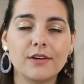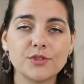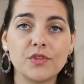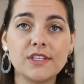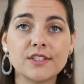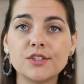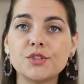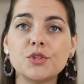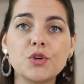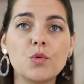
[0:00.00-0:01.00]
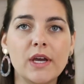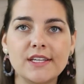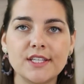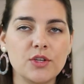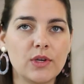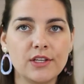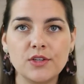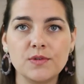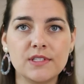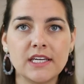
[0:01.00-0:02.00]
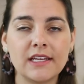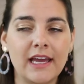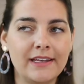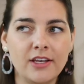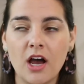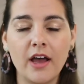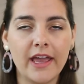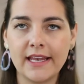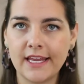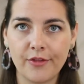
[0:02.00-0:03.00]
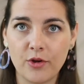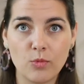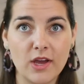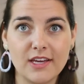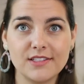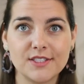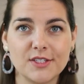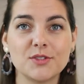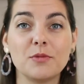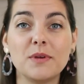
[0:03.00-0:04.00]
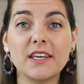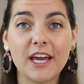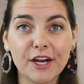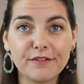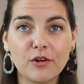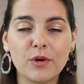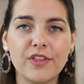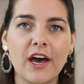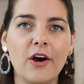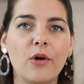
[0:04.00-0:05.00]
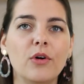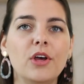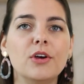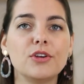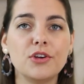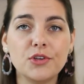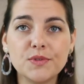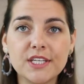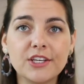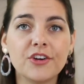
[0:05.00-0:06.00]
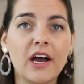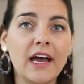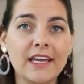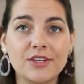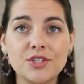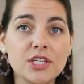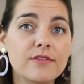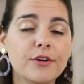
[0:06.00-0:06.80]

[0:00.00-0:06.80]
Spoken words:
So these are the two ways that you can use it and not any other ways. So be careful with how you're using your ing